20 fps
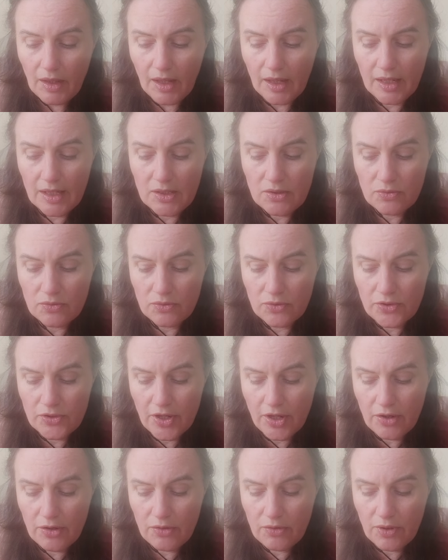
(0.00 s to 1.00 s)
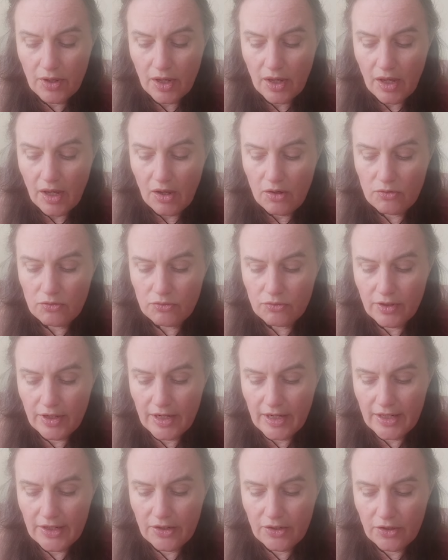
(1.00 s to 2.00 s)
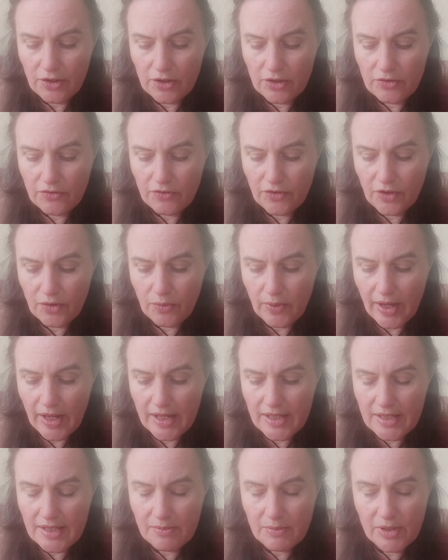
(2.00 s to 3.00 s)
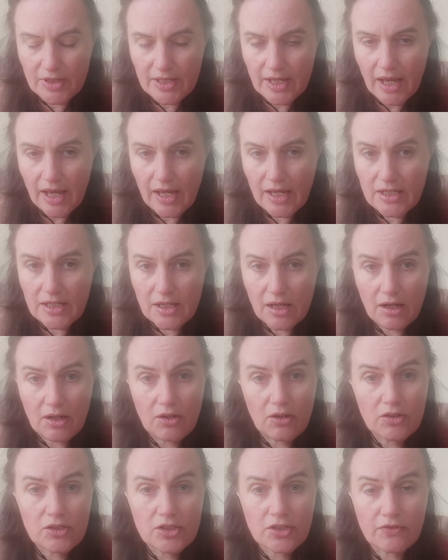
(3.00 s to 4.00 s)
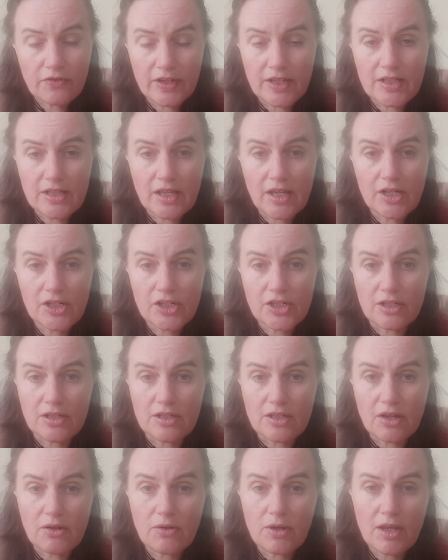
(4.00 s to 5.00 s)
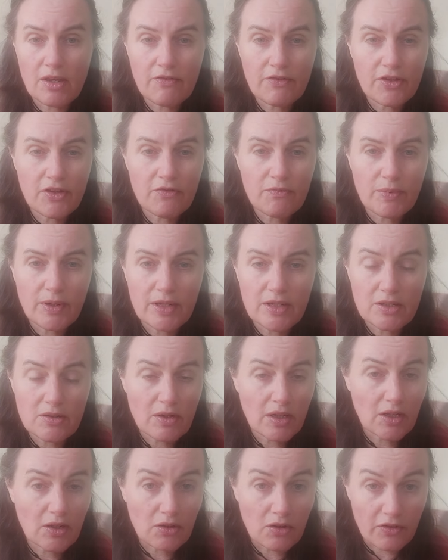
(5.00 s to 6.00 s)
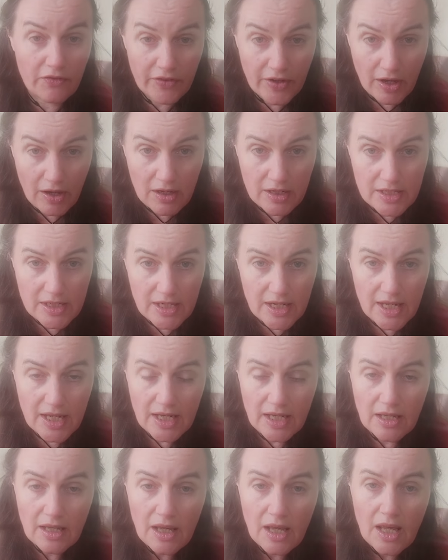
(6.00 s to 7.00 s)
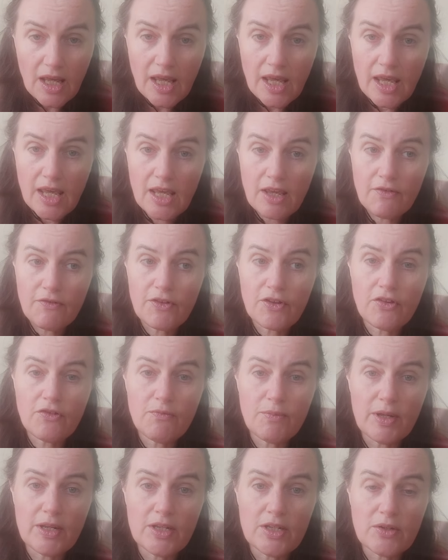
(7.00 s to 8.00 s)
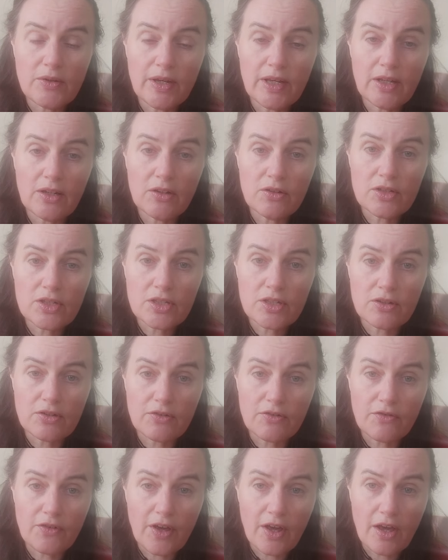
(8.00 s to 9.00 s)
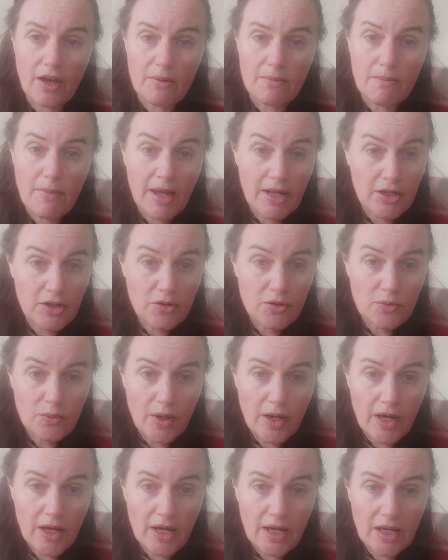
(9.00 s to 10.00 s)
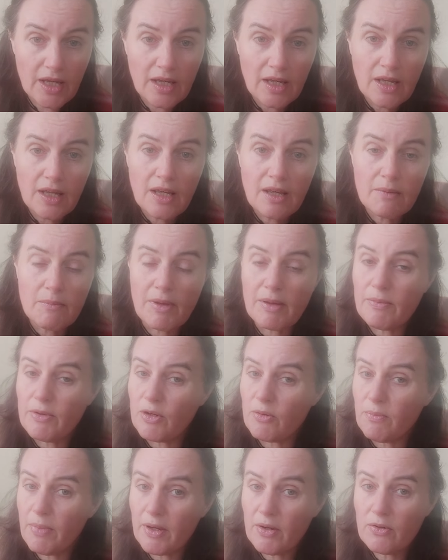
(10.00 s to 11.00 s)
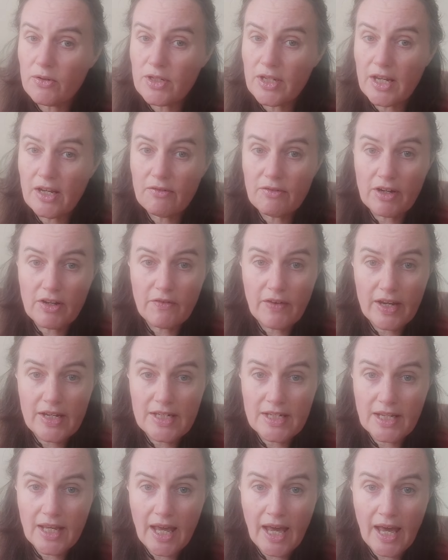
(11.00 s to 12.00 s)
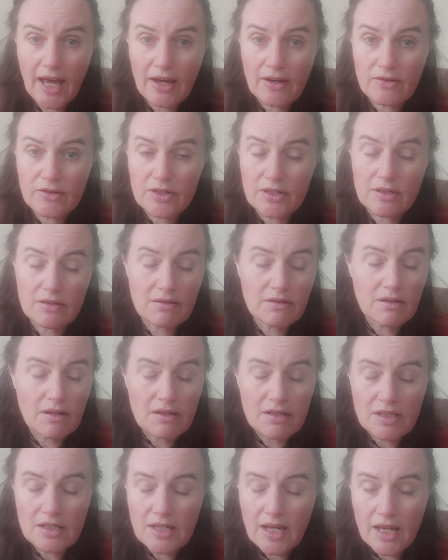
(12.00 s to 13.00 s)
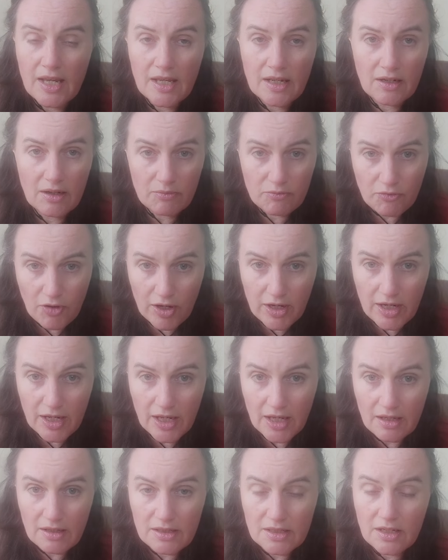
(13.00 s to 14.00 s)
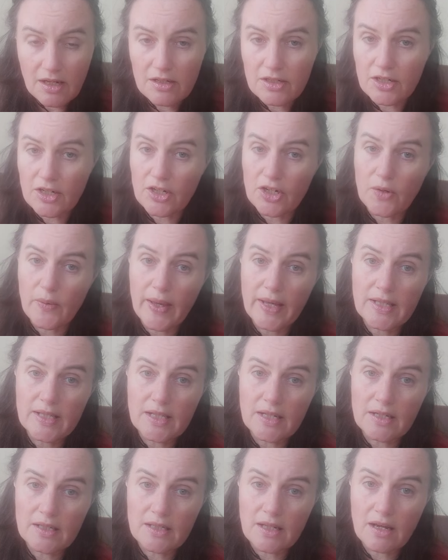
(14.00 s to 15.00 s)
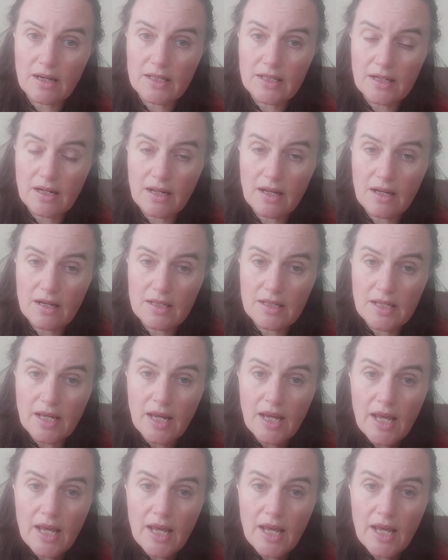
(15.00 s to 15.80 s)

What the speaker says: It's also really good for where someone's had a lot of exertion. So if you've been doing a lot of gardening, if you've been doing a lot of manual work, maybe you're building, renovating a house, taken up running, started a new exercise class,